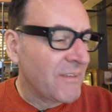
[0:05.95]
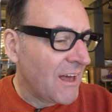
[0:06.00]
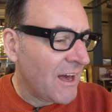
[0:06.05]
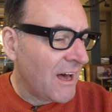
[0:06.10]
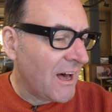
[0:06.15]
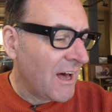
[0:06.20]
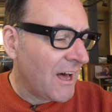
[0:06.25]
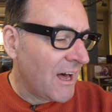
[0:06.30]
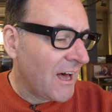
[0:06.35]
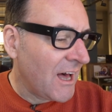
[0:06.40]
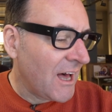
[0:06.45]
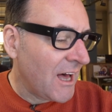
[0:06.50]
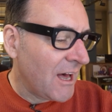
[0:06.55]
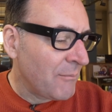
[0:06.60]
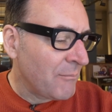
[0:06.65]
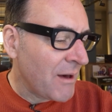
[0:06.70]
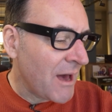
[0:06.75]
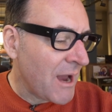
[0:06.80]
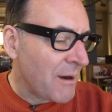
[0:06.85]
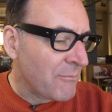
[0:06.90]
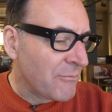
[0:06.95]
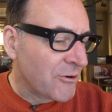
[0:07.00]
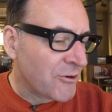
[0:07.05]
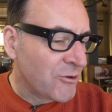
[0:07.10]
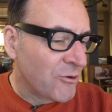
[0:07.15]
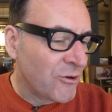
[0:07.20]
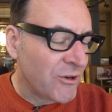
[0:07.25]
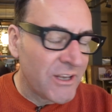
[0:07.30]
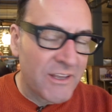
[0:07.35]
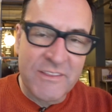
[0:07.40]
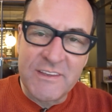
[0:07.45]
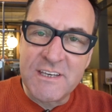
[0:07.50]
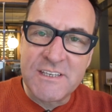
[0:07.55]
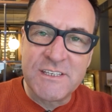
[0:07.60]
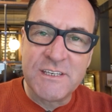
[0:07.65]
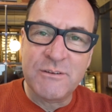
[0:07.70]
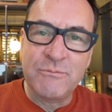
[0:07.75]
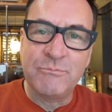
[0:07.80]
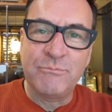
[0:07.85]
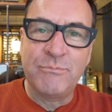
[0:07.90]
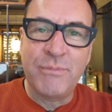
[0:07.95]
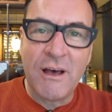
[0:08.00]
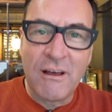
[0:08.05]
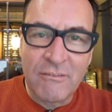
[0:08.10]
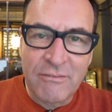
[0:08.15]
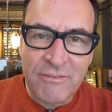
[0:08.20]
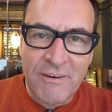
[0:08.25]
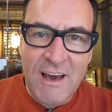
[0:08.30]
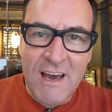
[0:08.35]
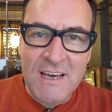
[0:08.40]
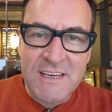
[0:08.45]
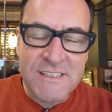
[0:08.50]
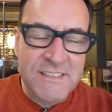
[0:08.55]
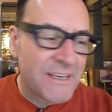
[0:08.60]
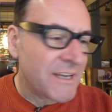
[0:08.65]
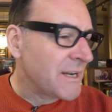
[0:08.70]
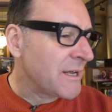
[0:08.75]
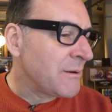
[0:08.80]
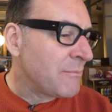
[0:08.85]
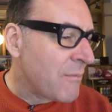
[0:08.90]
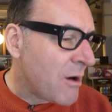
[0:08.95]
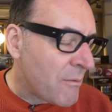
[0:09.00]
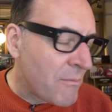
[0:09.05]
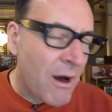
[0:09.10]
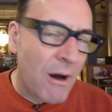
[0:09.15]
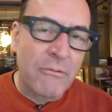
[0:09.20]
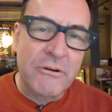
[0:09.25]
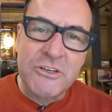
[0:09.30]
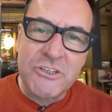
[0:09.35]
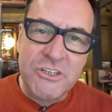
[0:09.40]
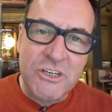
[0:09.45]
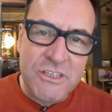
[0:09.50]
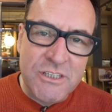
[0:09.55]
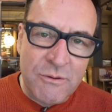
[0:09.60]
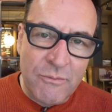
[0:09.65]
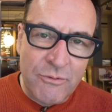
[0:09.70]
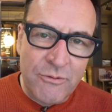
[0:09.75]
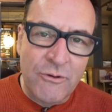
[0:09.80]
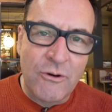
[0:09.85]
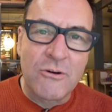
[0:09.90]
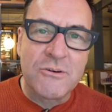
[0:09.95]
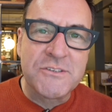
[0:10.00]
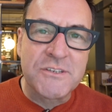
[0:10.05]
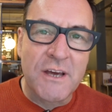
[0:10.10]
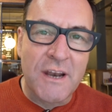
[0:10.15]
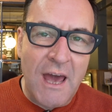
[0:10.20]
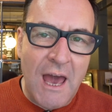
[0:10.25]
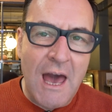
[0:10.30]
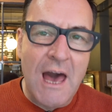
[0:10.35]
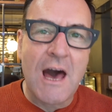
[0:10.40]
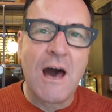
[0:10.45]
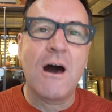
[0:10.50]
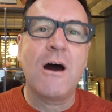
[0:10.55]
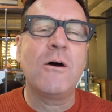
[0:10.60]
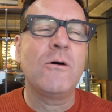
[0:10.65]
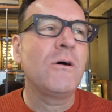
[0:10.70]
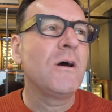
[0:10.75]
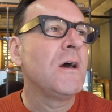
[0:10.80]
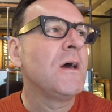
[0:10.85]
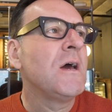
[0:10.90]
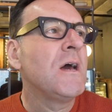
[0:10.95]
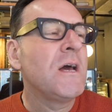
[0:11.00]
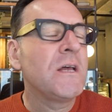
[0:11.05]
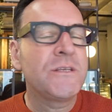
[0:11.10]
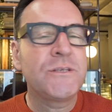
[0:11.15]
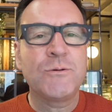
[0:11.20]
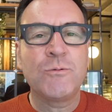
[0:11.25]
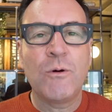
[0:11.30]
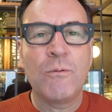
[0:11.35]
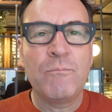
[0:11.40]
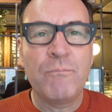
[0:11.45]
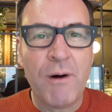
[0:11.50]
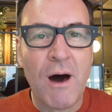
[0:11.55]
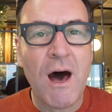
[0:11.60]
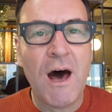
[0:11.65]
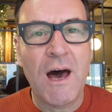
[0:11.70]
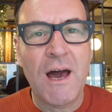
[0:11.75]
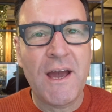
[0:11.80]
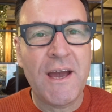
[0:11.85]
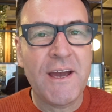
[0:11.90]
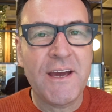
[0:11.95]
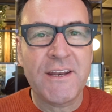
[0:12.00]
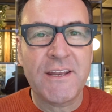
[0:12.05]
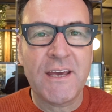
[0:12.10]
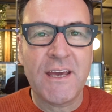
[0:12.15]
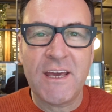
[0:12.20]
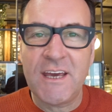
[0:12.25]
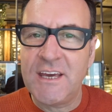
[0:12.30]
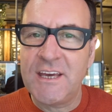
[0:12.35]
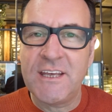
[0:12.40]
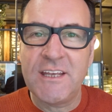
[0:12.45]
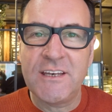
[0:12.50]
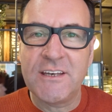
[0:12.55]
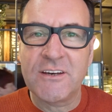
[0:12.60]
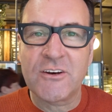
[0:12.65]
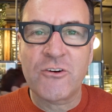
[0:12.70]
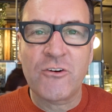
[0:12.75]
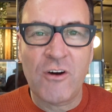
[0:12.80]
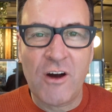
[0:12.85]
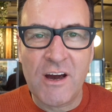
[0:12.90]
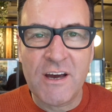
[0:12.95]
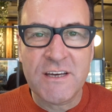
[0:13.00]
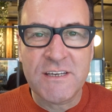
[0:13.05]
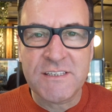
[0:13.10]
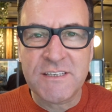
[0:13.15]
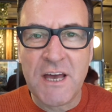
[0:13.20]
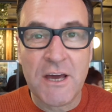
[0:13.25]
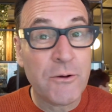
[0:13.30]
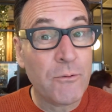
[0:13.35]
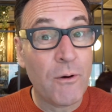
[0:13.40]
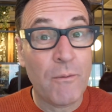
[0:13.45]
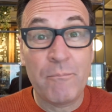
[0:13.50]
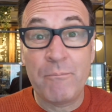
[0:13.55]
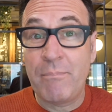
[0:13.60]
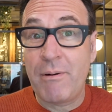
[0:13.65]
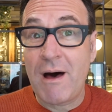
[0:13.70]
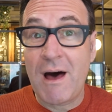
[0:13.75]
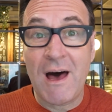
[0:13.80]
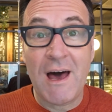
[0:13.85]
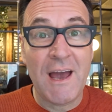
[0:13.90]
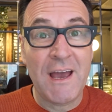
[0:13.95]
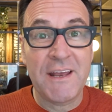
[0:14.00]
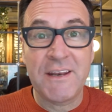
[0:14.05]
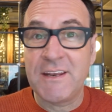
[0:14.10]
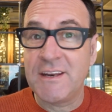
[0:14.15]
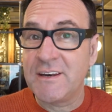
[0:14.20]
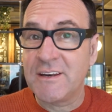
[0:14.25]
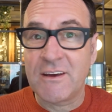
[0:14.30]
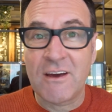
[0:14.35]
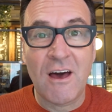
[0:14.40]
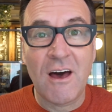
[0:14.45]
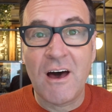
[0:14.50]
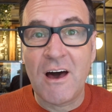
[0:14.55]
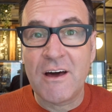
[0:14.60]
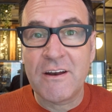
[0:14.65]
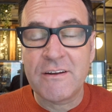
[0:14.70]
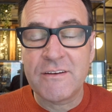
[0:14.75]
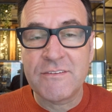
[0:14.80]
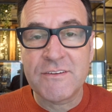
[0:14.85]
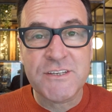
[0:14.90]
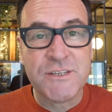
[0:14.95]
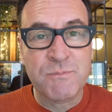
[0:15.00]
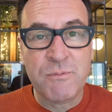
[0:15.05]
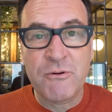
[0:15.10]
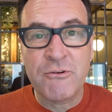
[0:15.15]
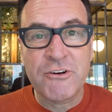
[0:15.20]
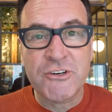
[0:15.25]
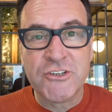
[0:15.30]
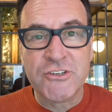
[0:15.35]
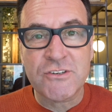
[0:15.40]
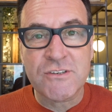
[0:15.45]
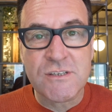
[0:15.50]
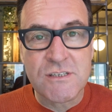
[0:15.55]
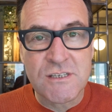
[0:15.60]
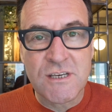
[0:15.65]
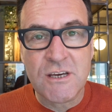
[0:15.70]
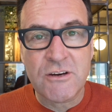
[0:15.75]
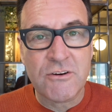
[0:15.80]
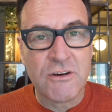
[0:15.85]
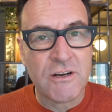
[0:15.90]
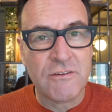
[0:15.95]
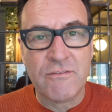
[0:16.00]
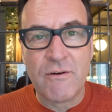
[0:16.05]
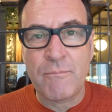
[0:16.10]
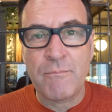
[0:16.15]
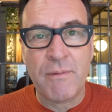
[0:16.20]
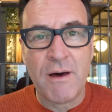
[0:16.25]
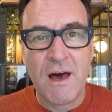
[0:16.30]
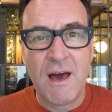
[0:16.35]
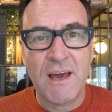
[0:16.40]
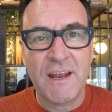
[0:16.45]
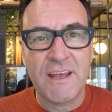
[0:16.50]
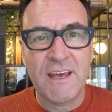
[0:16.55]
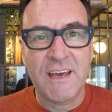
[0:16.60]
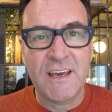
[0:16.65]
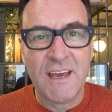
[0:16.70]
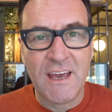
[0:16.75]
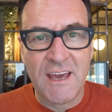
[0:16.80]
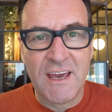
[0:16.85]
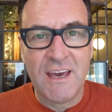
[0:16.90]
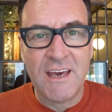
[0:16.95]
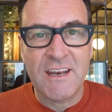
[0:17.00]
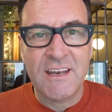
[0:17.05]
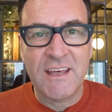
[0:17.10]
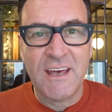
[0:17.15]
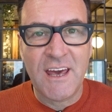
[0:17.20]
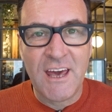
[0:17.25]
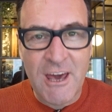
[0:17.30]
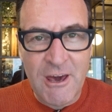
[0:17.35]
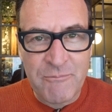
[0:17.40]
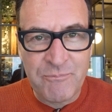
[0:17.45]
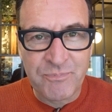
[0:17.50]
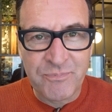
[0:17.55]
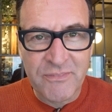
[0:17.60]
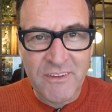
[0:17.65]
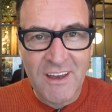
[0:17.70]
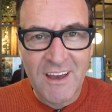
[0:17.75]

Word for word: Um, I'm recording this in Belfast and in a moment I want to share some thoughts on how to abide in Christ, how to abide in God, the spiritual secret of abiding in Him.